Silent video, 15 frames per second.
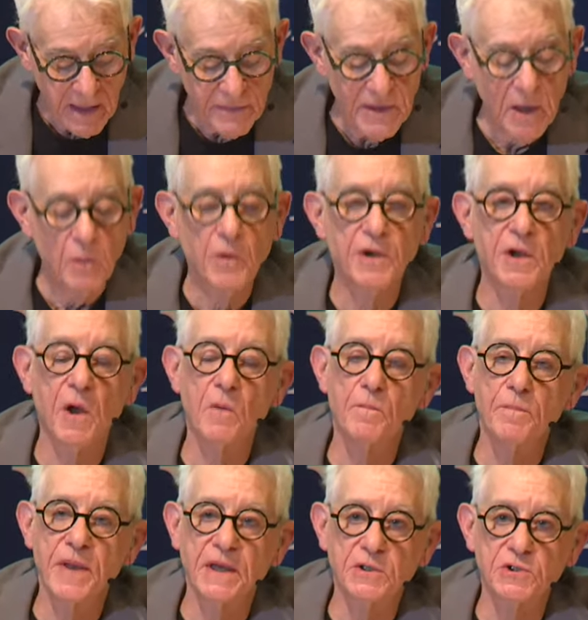There were no
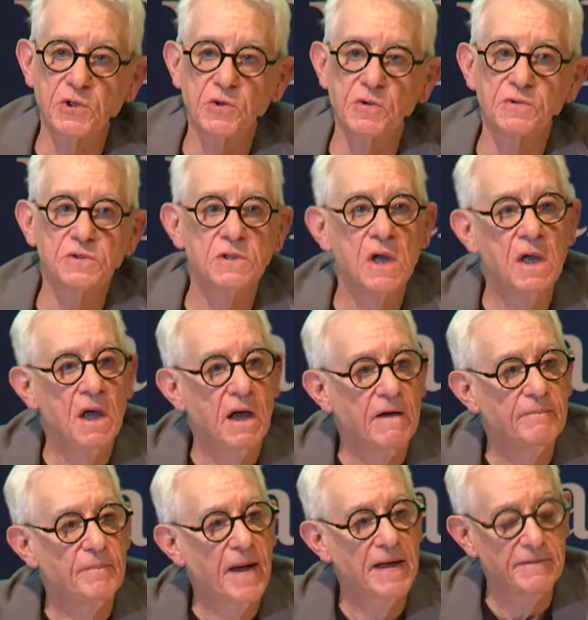pictures
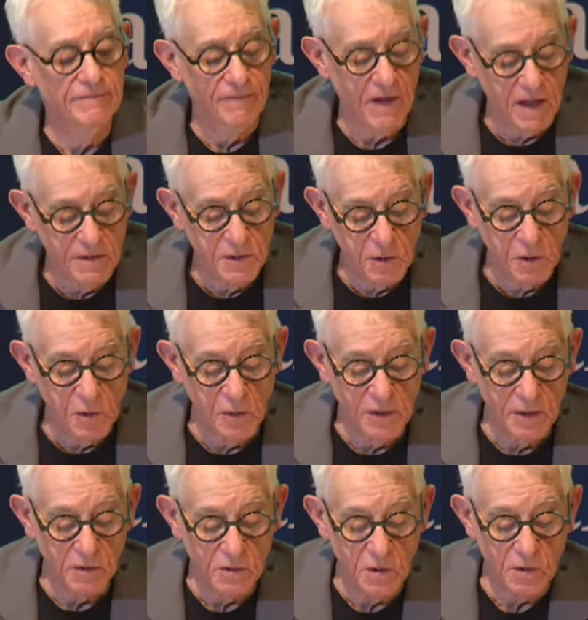of my father,
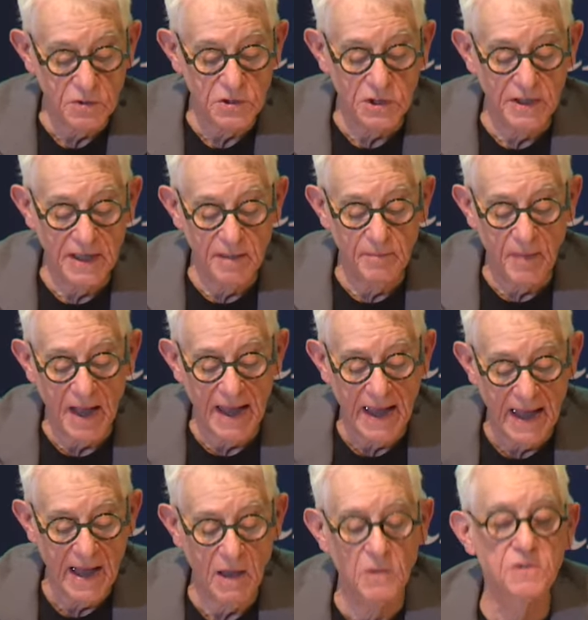Greil Gersley, in my
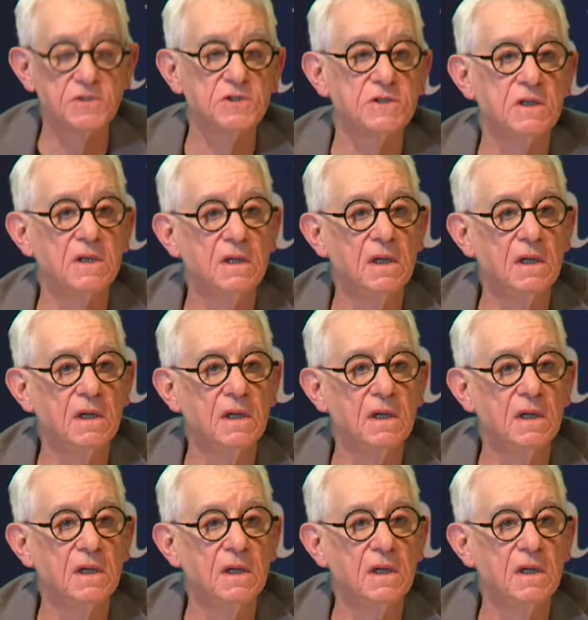house.